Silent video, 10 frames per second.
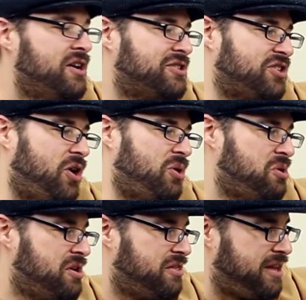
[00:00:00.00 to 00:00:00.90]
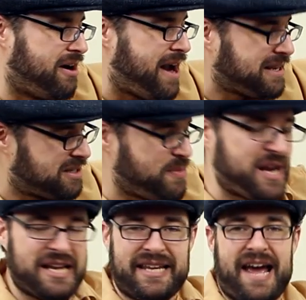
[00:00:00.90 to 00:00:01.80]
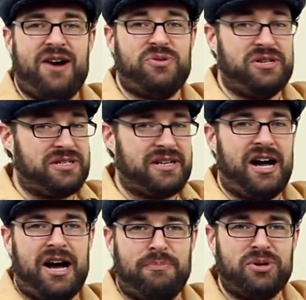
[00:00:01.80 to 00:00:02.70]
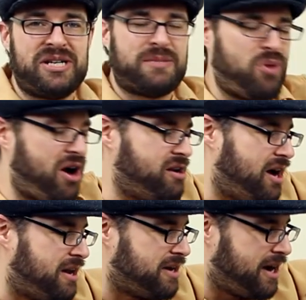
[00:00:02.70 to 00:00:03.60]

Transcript: So their estimated count is uh, pretty spot on.